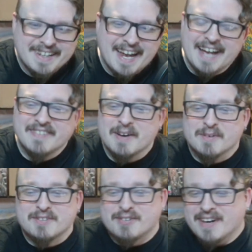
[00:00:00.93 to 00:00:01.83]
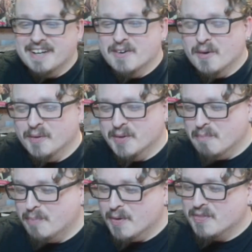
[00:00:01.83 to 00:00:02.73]
As I was trying to hold up
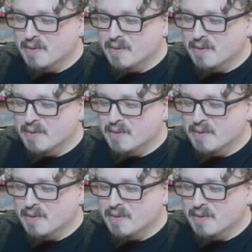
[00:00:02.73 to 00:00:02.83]
both the